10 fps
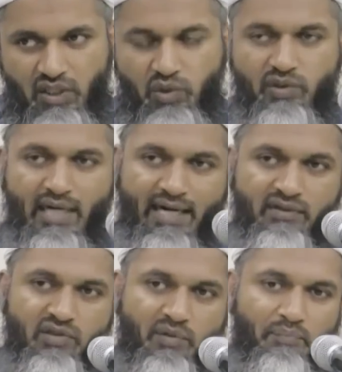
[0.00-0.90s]
you
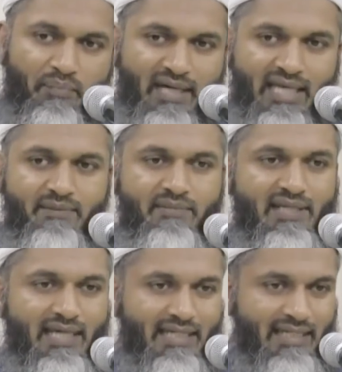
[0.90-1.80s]
carry on
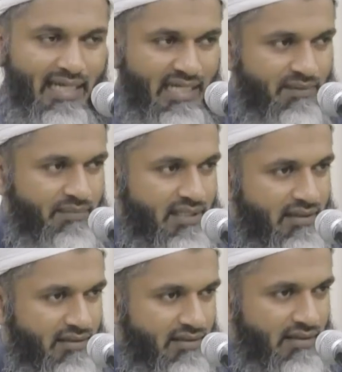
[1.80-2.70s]
blaming an enemy
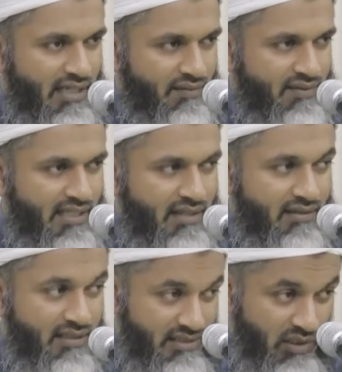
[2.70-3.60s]
out there.
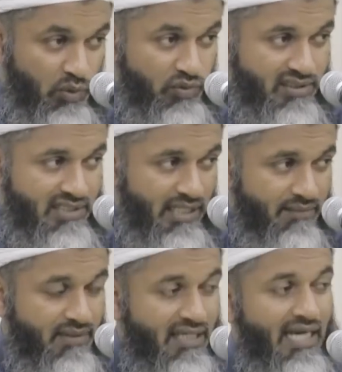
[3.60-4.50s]
That's a loser's game.